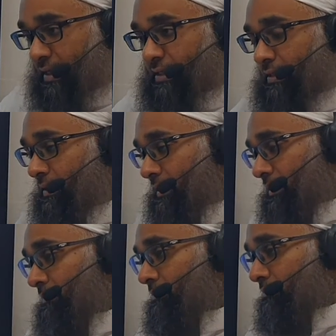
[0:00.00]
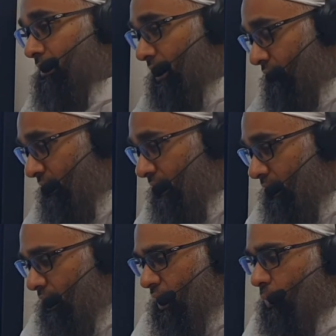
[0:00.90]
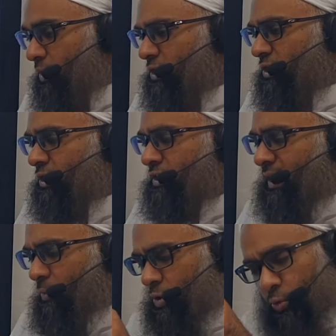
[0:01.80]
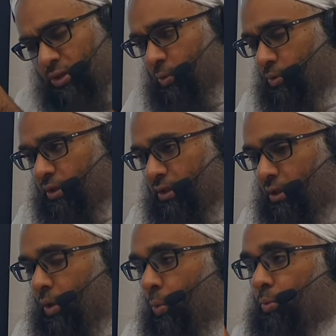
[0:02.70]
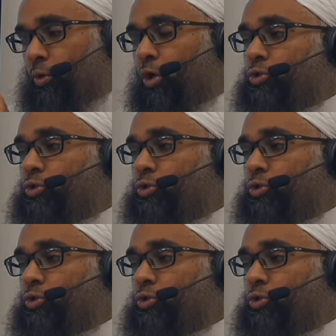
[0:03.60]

in Khafi was such that we knew the word, we were not